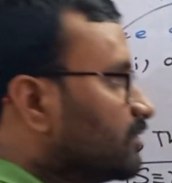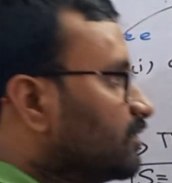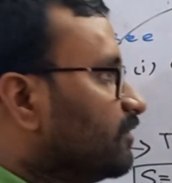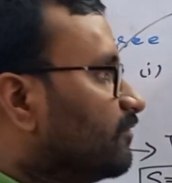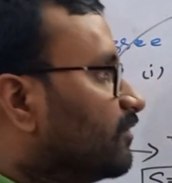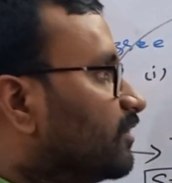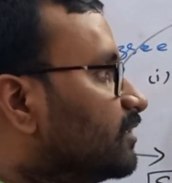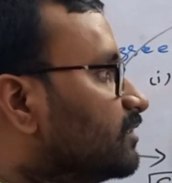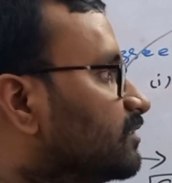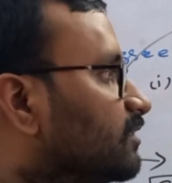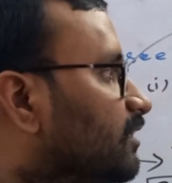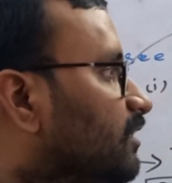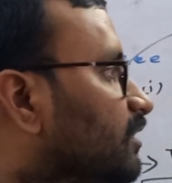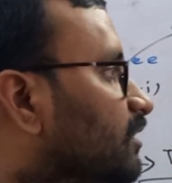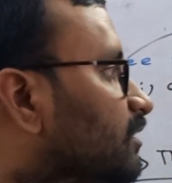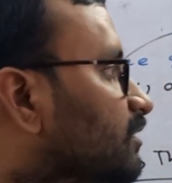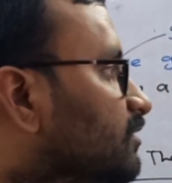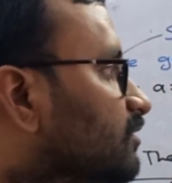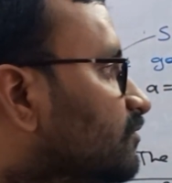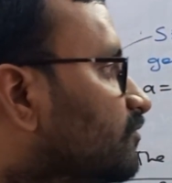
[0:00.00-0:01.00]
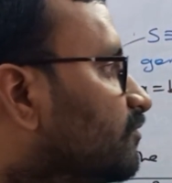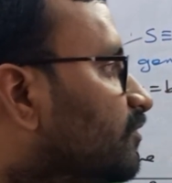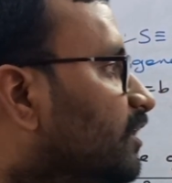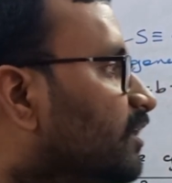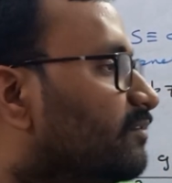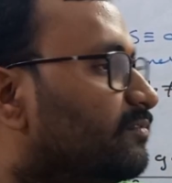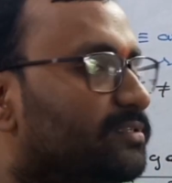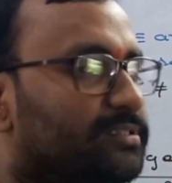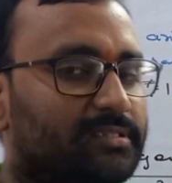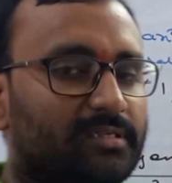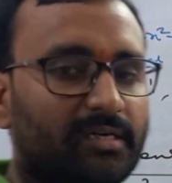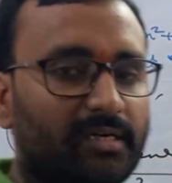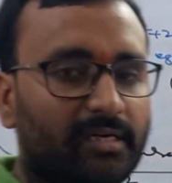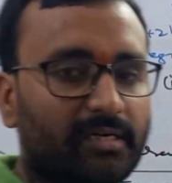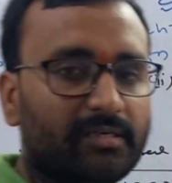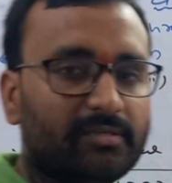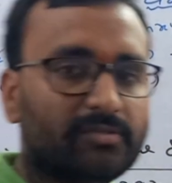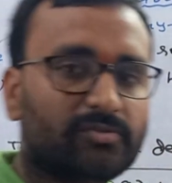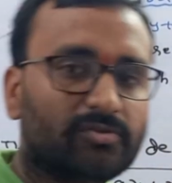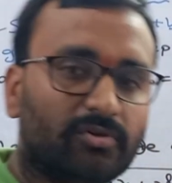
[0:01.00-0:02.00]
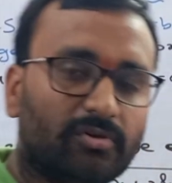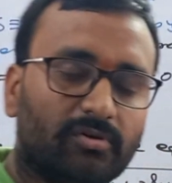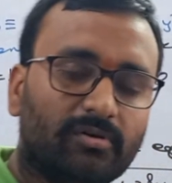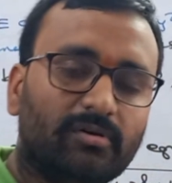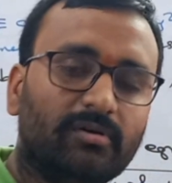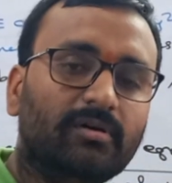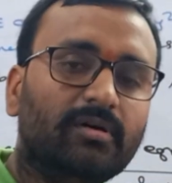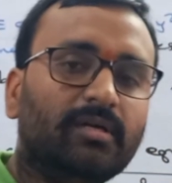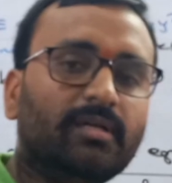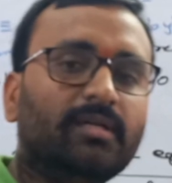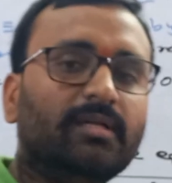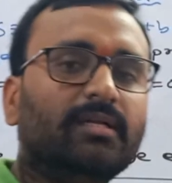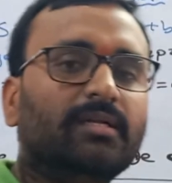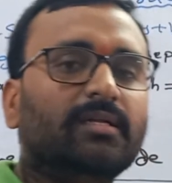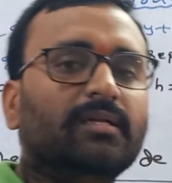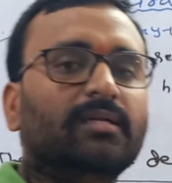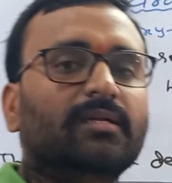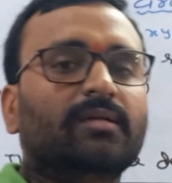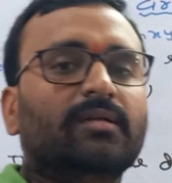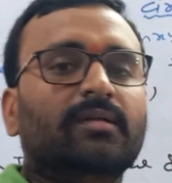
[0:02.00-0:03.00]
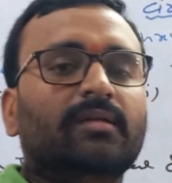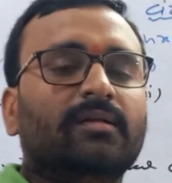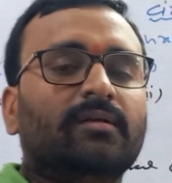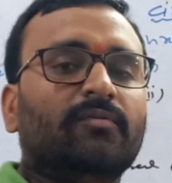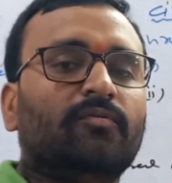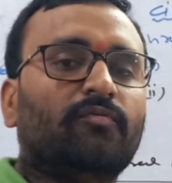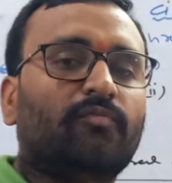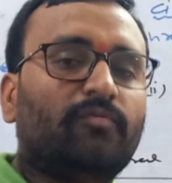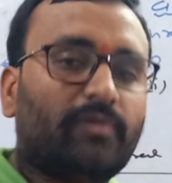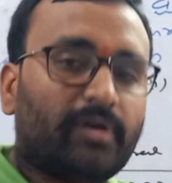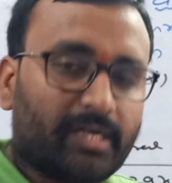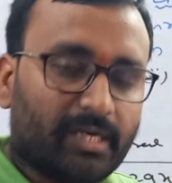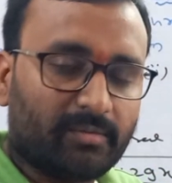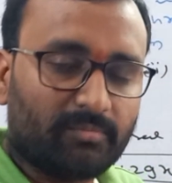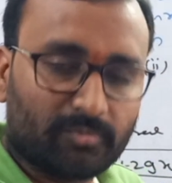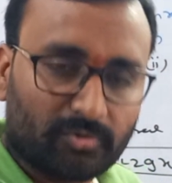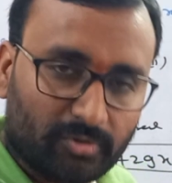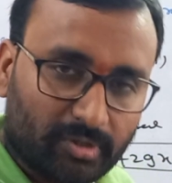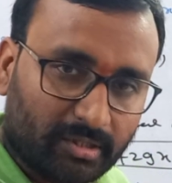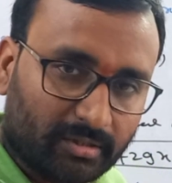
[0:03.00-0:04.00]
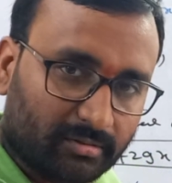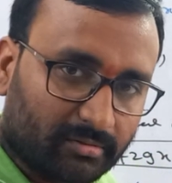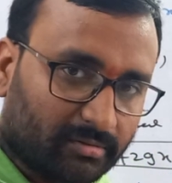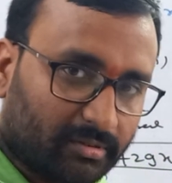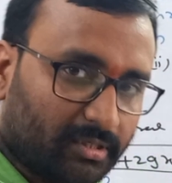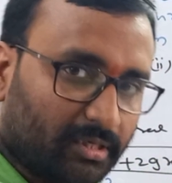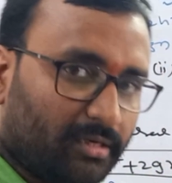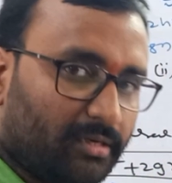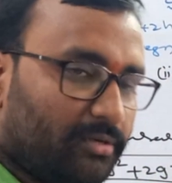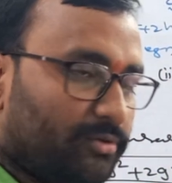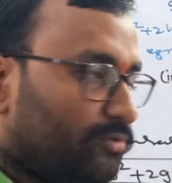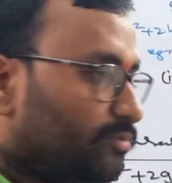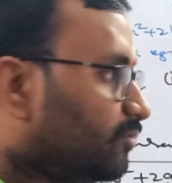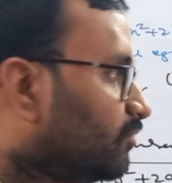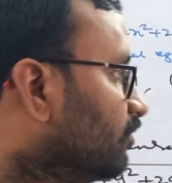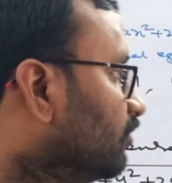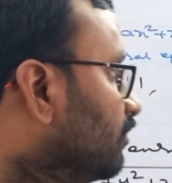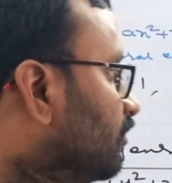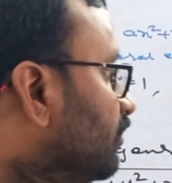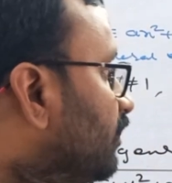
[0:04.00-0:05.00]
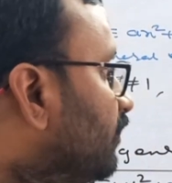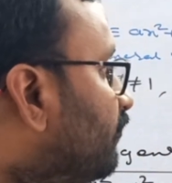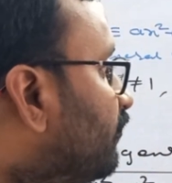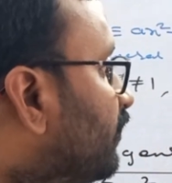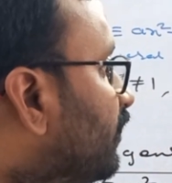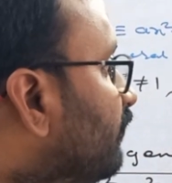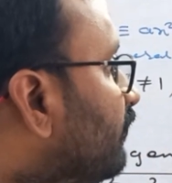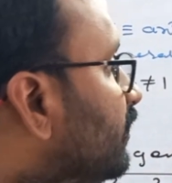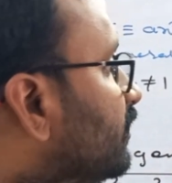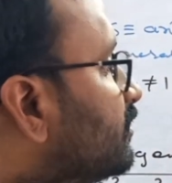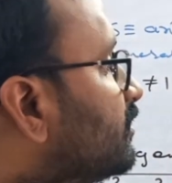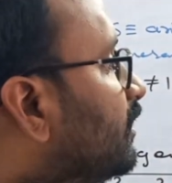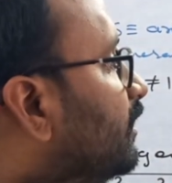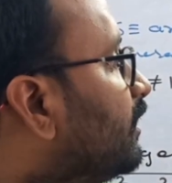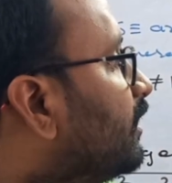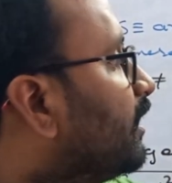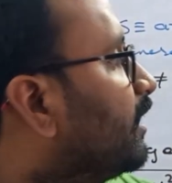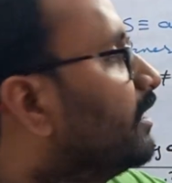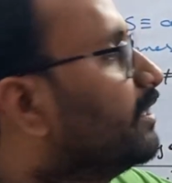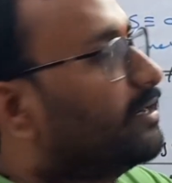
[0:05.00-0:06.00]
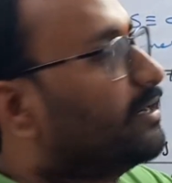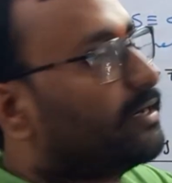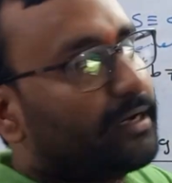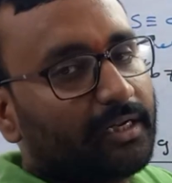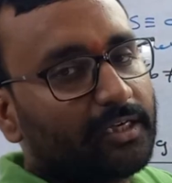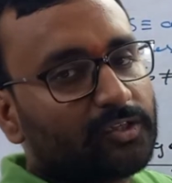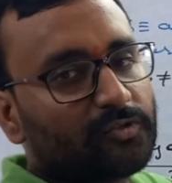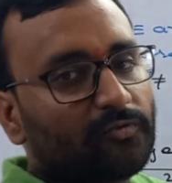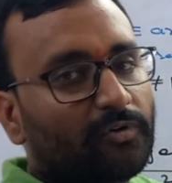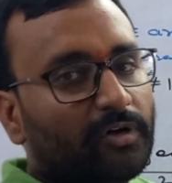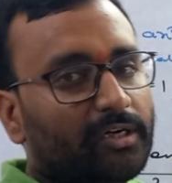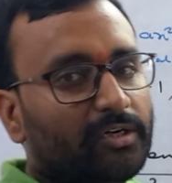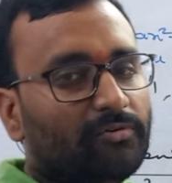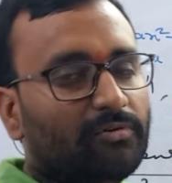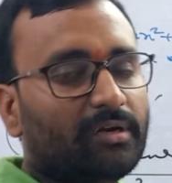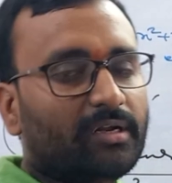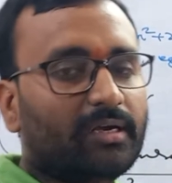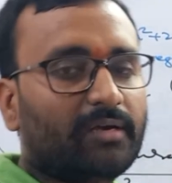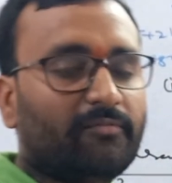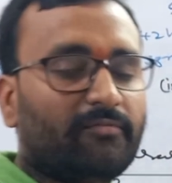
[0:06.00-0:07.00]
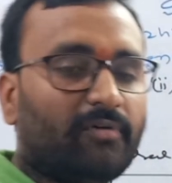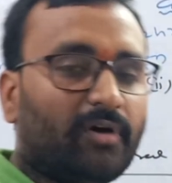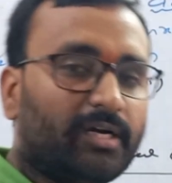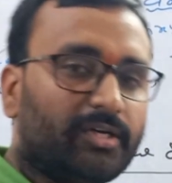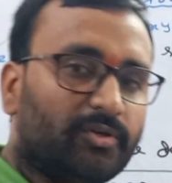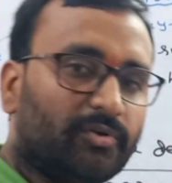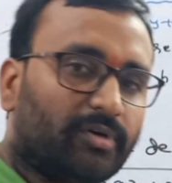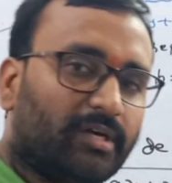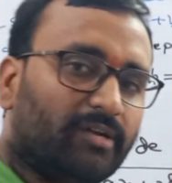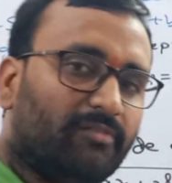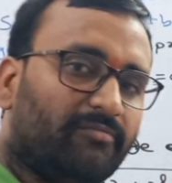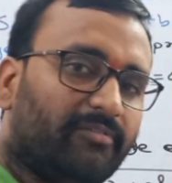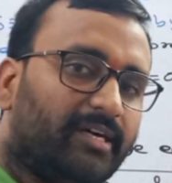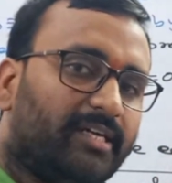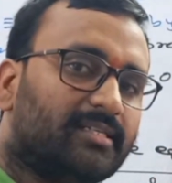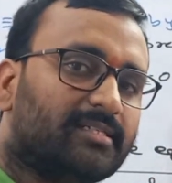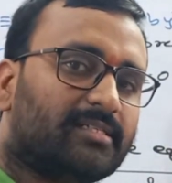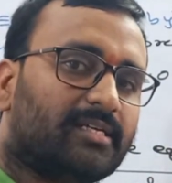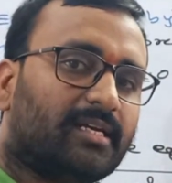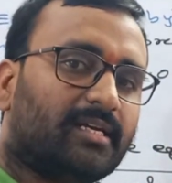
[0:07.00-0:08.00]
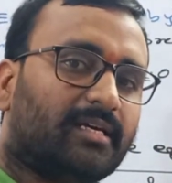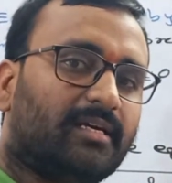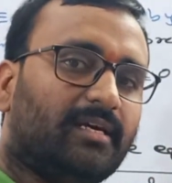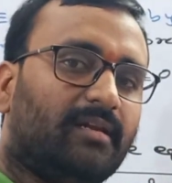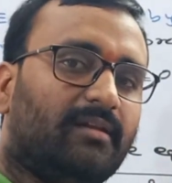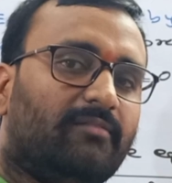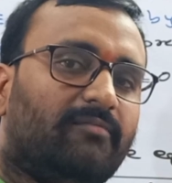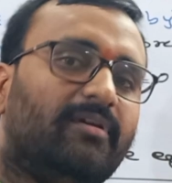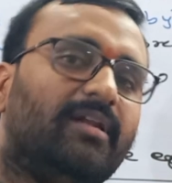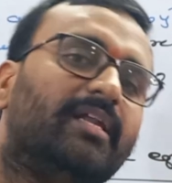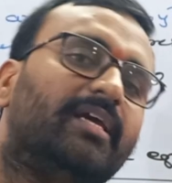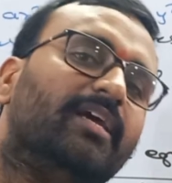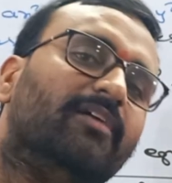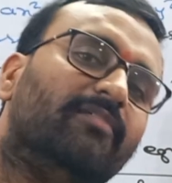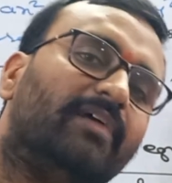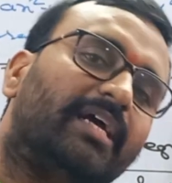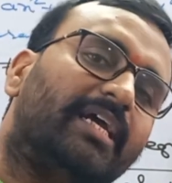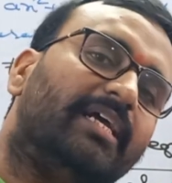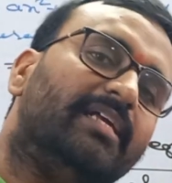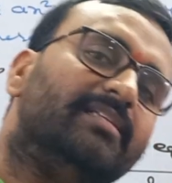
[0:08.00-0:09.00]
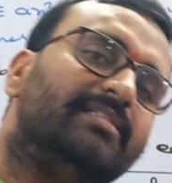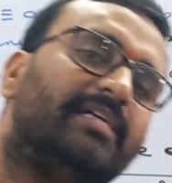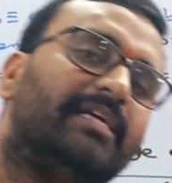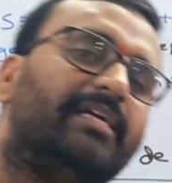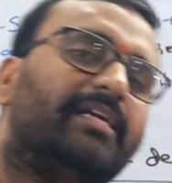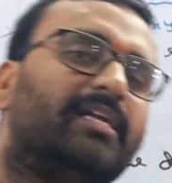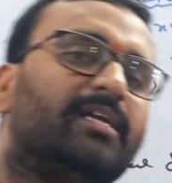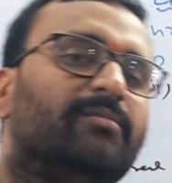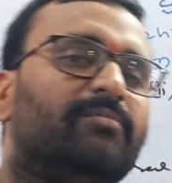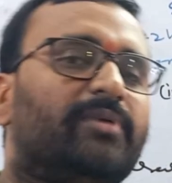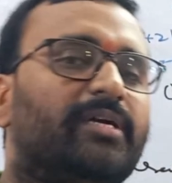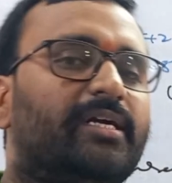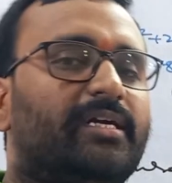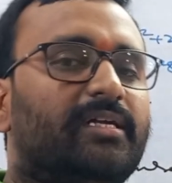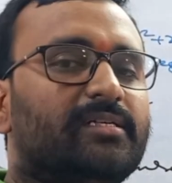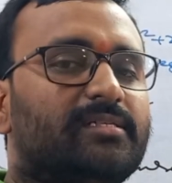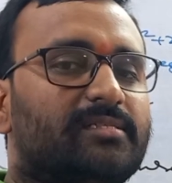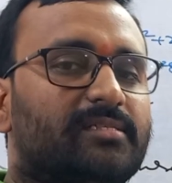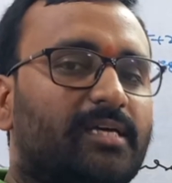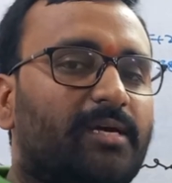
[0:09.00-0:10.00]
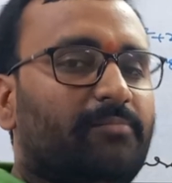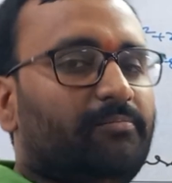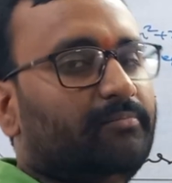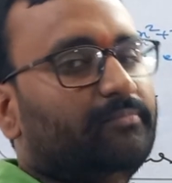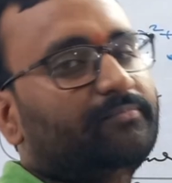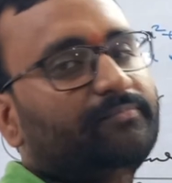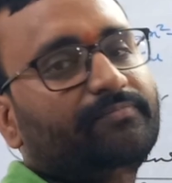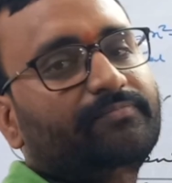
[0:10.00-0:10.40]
See what is the radius? 5 is the radius. So what I am going to tell you, if given center and radius, what you can find the circle will give again center and radius same.